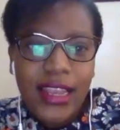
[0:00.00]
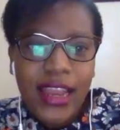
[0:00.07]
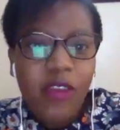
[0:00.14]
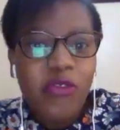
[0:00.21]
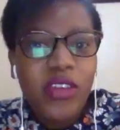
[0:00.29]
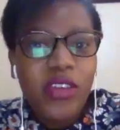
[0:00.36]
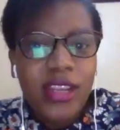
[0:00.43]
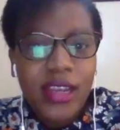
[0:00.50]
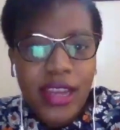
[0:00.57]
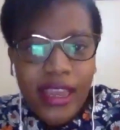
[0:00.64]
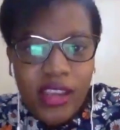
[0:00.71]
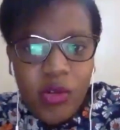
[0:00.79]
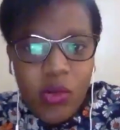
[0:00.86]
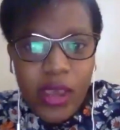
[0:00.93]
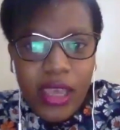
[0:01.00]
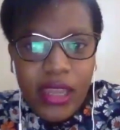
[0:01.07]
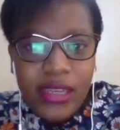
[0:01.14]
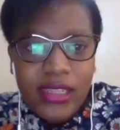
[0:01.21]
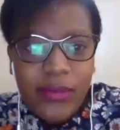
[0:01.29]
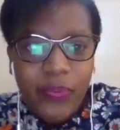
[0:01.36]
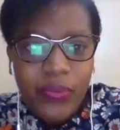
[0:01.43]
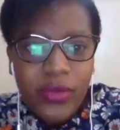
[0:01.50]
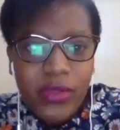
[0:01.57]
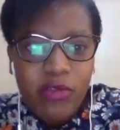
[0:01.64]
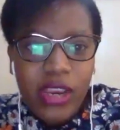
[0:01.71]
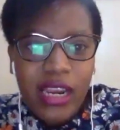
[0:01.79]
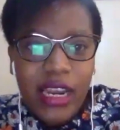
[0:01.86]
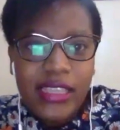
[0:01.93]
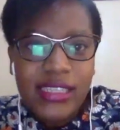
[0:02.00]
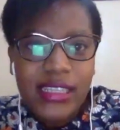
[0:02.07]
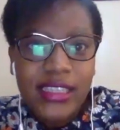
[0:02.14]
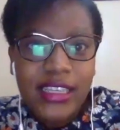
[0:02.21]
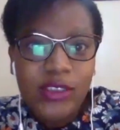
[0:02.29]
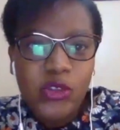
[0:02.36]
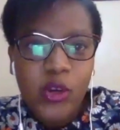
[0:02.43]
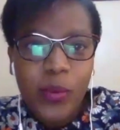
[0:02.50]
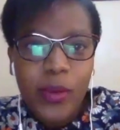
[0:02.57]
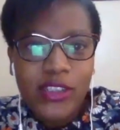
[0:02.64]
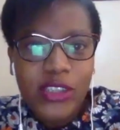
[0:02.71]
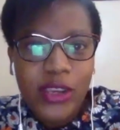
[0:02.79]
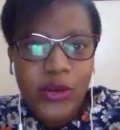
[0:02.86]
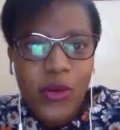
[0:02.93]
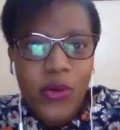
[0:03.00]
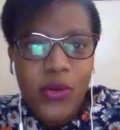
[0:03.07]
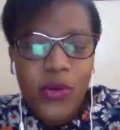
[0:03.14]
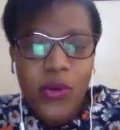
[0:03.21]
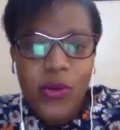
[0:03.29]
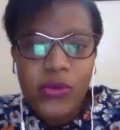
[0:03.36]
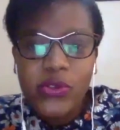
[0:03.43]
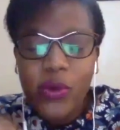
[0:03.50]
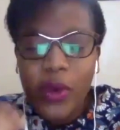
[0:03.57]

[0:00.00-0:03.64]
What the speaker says: Then I feel inadequate, realizing there's so much I don't know.